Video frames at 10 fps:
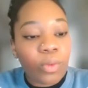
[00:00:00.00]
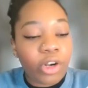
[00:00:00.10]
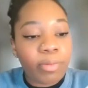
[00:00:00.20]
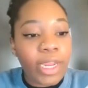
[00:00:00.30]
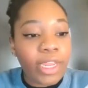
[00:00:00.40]

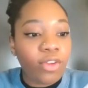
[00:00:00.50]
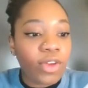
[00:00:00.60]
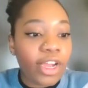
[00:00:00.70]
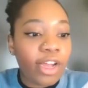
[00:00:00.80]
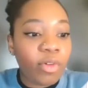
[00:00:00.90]
word bank, you
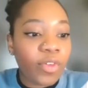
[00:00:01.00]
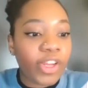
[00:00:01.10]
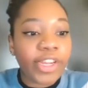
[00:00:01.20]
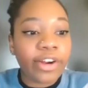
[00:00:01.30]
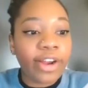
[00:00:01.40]
can come over
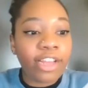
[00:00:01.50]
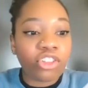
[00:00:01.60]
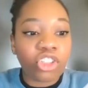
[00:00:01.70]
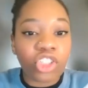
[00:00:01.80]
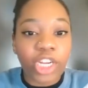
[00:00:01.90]
here and
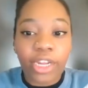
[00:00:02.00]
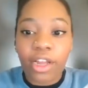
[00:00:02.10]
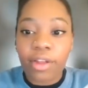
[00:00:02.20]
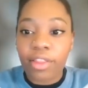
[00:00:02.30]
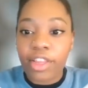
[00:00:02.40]
just check
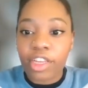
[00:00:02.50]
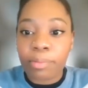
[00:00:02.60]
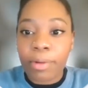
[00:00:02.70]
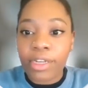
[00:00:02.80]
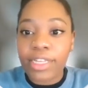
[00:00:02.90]
this
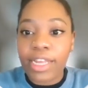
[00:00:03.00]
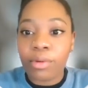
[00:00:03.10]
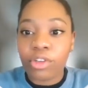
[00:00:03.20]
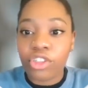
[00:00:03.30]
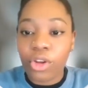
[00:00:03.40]
box and it
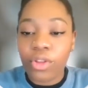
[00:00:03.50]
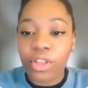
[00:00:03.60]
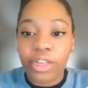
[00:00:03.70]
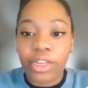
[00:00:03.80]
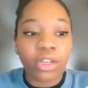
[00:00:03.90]
will show you the
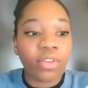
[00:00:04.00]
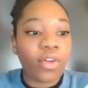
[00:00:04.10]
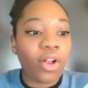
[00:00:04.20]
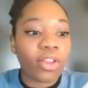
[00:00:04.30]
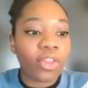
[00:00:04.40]
list of
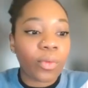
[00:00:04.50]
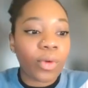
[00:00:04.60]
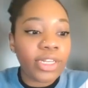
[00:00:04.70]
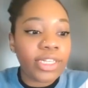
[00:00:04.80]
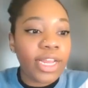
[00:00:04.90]
all of the
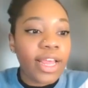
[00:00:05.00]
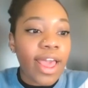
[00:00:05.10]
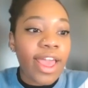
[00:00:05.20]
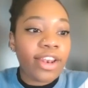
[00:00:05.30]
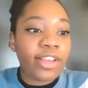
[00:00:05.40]
words.
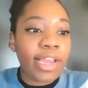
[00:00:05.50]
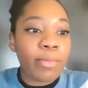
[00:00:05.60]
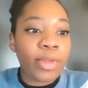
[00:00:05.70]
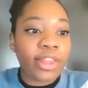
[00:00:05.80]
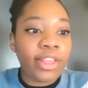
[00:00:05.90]
And same
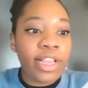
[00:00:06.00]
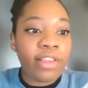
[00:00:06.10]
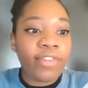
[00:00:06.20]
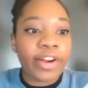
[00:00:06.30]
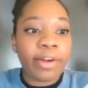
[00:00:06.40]
with these
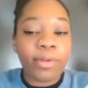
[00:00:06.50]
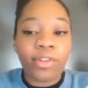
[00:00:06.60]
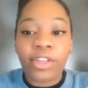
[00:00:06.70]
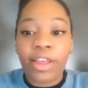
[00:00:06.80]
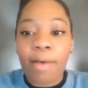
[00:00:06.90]

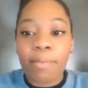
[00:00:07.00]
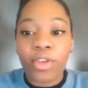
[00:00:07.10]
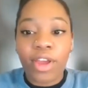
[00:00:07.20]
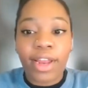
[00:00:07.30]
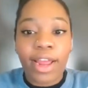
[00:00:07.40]
variables, um, you
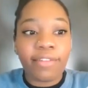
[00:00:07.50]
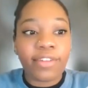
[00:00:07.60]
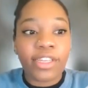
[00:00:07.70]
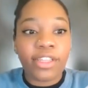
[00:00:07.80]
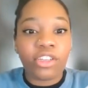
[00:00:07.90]
can kind of
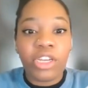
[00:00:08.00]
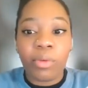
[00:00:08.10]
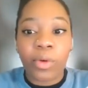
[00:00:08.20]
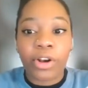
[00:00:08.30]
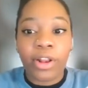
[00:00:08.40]
see the secret
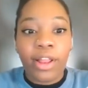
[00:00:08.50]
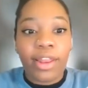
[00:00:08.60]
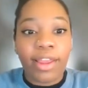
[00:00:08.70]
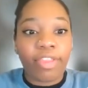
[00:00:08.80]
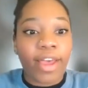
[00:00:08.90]
word
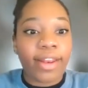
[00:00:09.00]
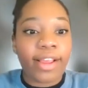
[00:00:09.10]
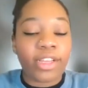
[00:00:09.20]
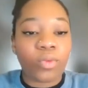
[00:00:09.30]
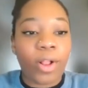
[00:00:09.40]
like that
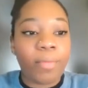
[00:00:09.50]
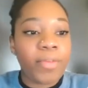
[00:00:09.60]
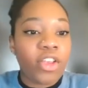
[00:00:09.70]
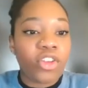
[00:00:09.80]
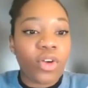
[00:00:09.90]
as well.
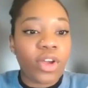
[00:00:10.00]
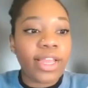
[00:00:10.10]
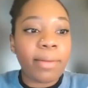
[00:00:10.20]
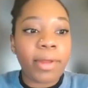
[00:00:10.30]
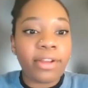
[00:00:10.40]
So I think
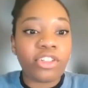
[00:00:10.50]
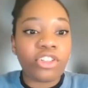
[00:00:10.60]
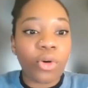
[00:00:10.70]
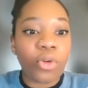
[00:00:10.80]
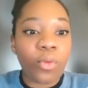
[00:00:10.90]
I'm gonna
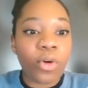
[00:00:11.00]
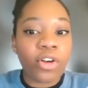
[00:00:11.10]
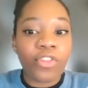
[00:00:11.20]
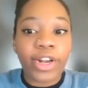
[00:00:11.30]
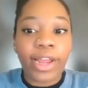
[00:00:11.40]
show the
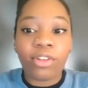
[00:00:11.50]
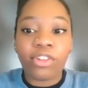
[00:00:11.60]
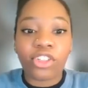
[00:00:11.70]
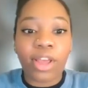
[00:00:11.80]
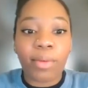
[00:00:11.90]
word for now
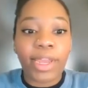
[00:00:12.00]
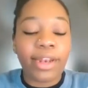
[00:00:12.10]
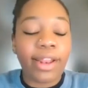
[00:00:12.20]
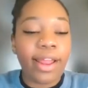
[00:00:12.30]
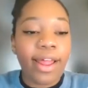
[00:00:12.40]
just so that we
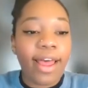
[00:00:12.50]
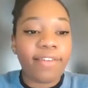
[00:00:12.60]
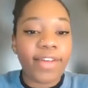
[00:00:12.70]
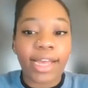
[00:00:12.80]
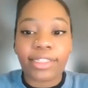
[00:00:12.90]
can
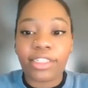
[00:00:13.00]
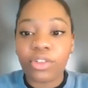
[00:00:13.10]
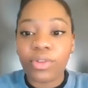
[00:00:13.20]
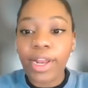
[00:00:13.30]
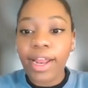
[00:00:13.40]
have access
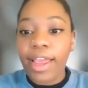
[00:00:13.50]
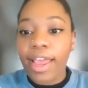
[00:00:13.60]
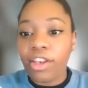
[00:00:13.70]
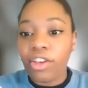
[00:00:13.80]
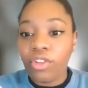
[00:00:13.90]
to it
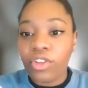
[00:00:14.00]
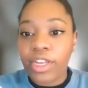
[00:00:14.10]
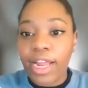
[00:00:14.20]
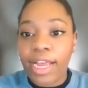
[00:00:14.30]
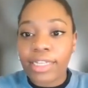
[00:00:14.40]
and use
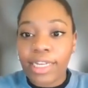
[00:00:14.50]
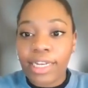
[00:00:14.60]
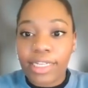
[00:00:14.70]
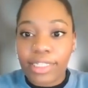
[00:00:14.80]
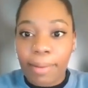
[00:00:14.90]
it as an
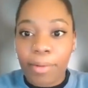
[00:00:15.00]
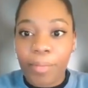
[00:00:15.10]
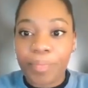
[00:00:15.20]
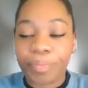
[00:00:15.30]
example.